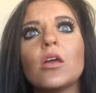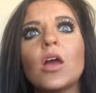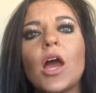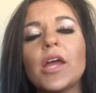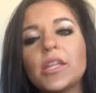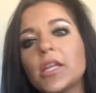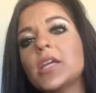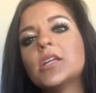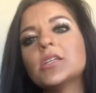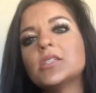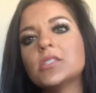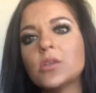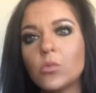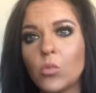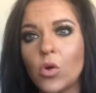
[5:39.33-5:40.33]
I needed
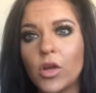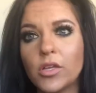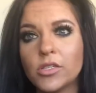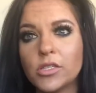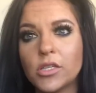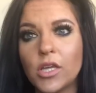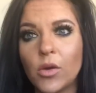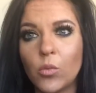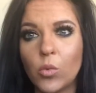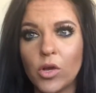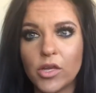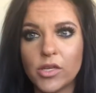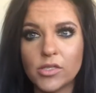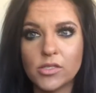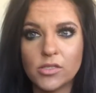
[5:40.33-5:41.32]
someone that
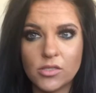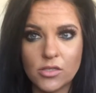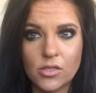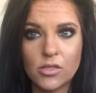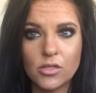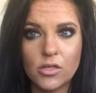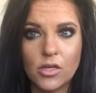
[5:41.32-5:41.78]
was